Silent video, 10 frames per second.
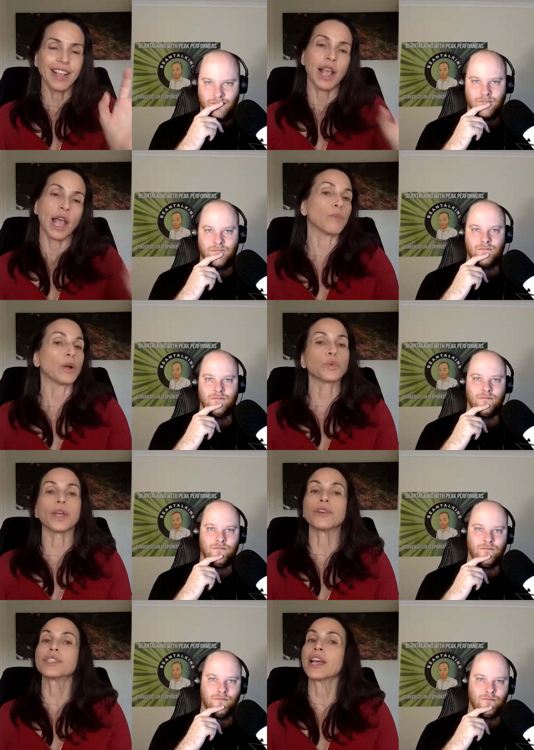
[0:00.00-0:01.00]
Speaker 1: And once we
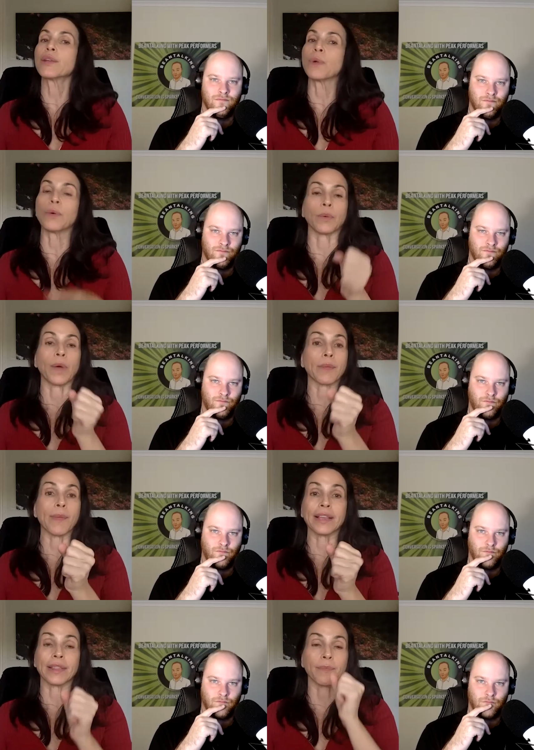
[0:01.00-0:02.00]
understand, well, we've got to make
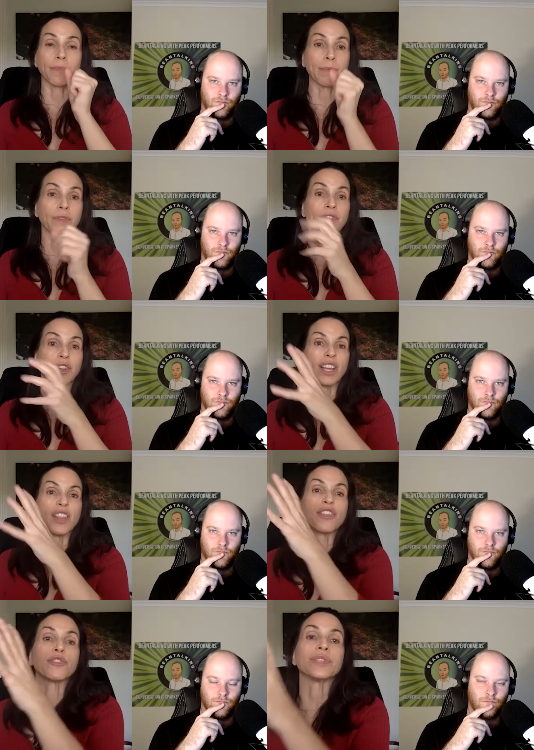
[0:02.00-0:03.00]
the people feel
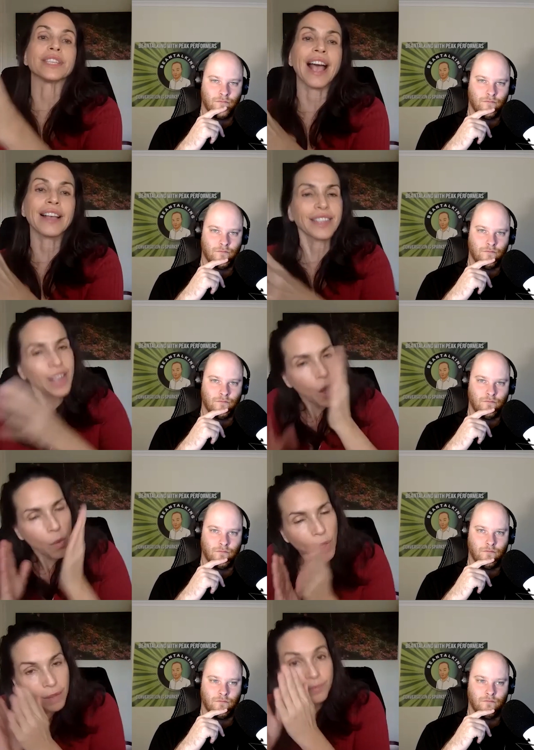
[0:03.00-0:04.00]
enthusiastic,
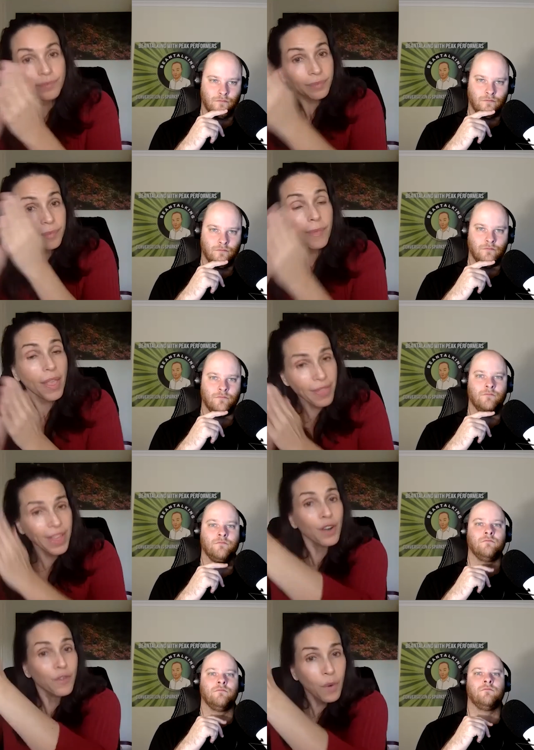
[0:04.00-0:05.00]
then our
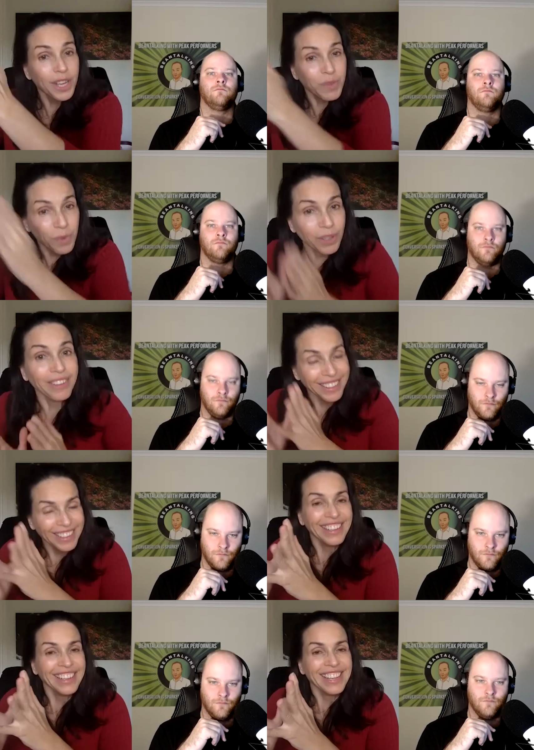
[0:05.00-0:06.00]
voice will
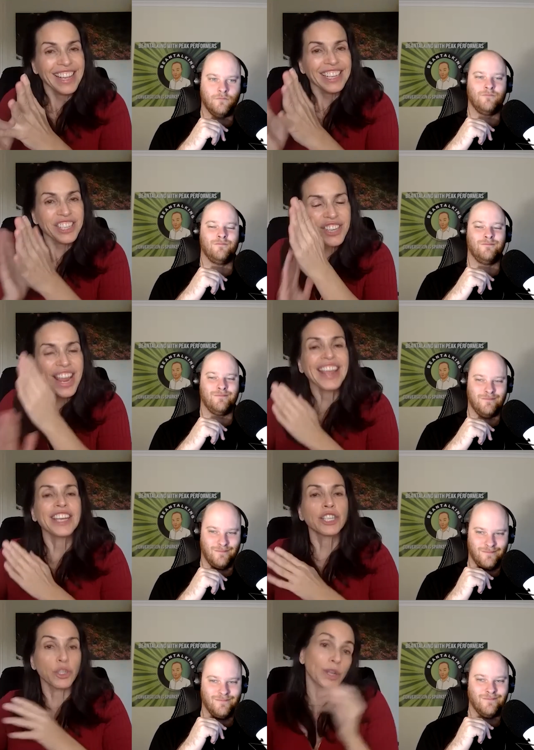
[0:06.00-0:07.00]
change
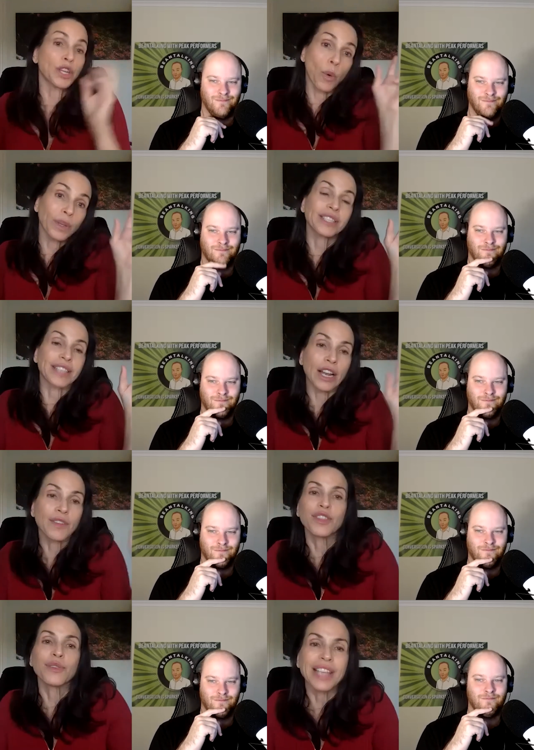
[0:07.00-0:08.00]
because we know what the sound of
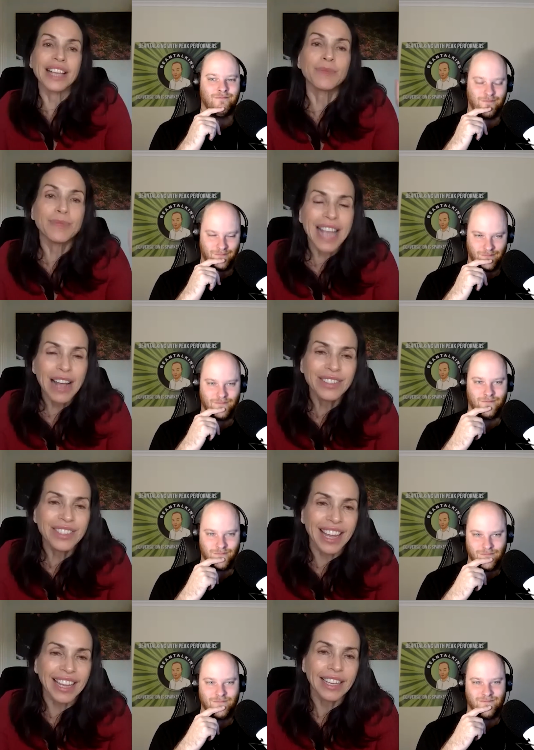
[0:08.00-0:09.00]
enthusiasm sounds like.
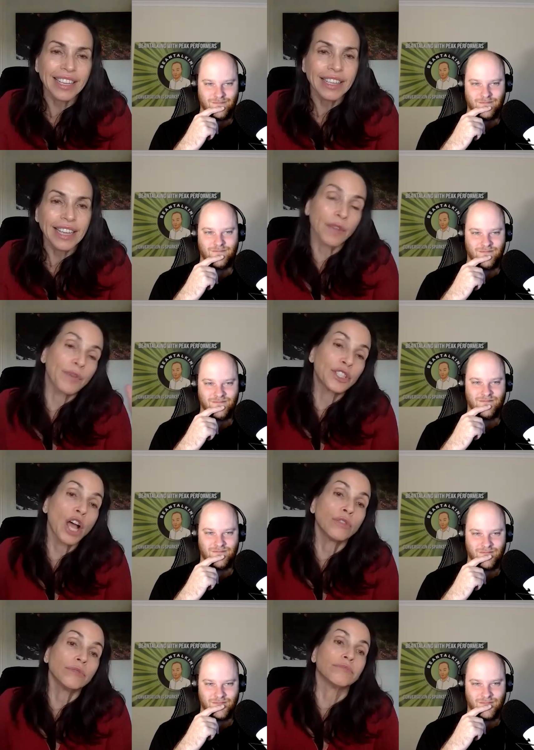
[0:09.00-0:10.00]
And if we
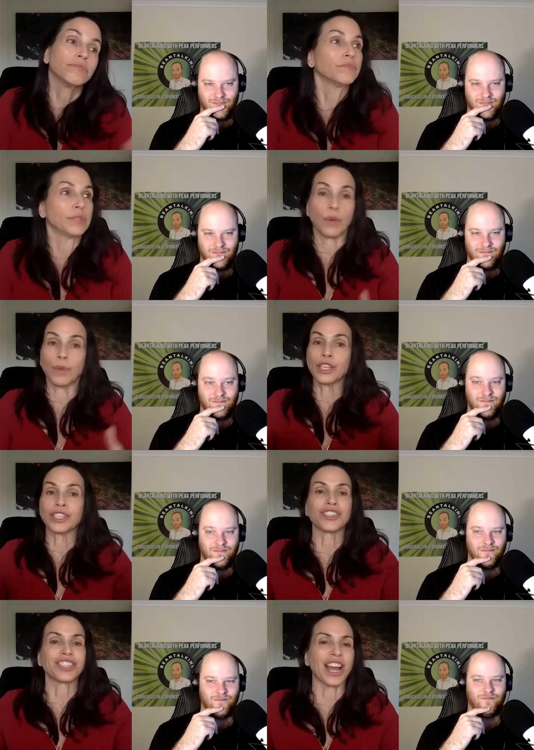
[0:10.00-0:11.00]
don't, then we should
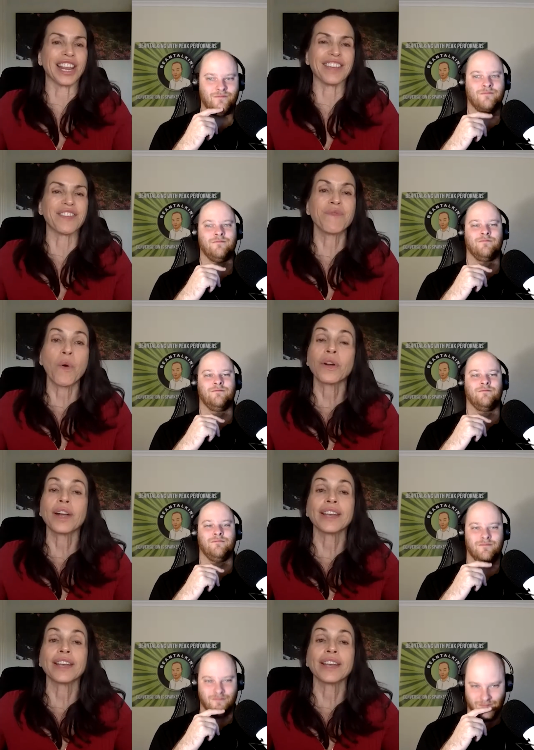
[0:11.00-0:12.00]
study even more. And
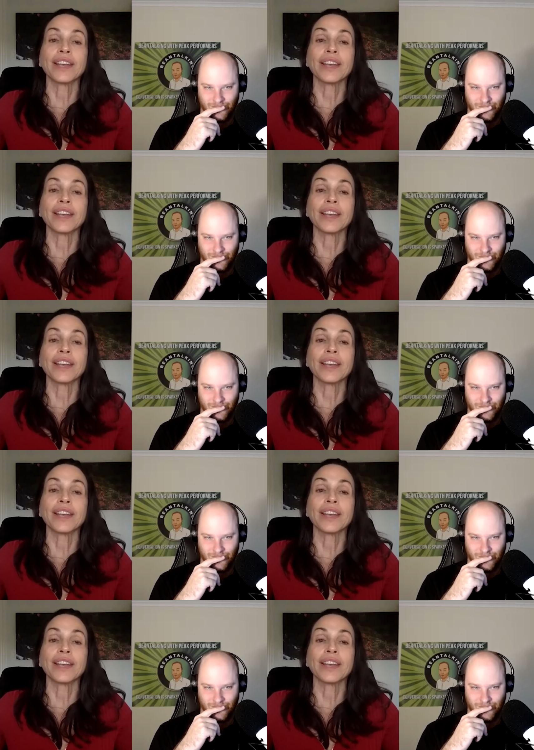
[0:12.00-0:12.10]
then